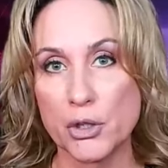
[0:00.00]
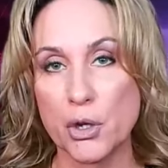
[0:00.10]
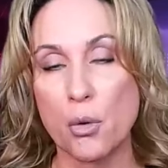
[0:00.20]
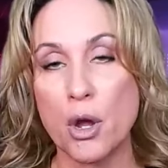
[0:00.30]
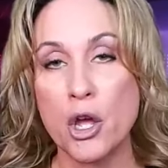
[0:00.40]

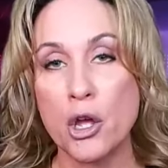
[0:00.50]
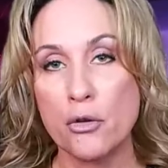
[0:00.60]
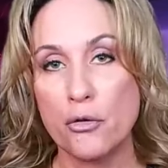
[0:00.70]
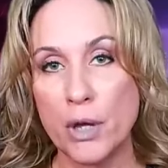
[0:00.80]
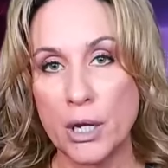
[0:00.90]
So
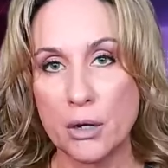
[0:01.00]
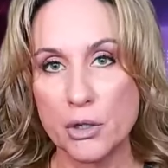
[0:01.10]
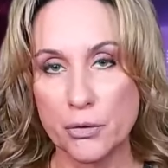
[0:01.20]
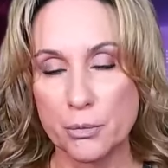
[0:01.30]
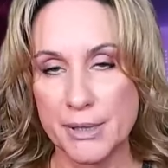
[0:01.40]

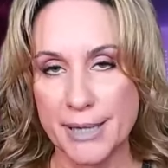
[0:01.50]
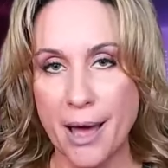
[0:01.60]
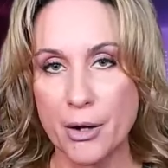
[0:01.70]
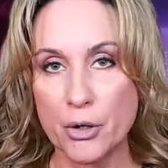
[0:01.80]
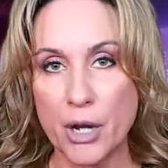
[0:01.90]
videos from
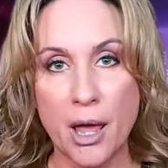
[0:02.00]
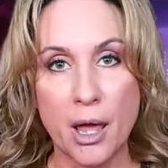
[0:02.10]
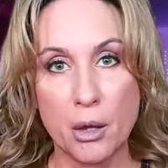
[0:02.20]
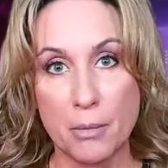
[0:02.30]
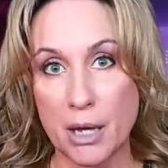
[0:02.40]

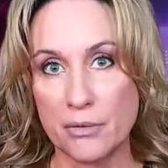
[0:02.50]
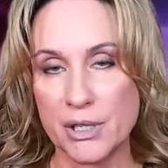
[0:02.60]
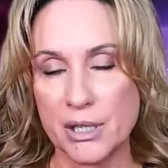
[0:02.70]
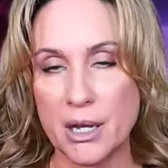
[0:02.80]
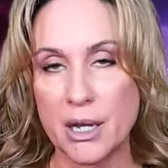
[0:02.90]
Saturday, you may have
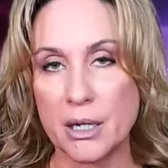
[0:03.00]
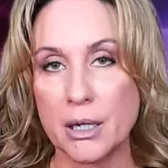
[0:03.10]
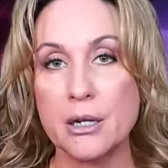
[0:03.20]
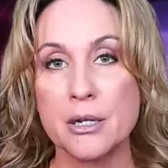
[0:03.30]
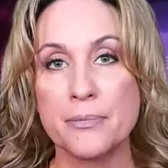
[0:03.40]
seen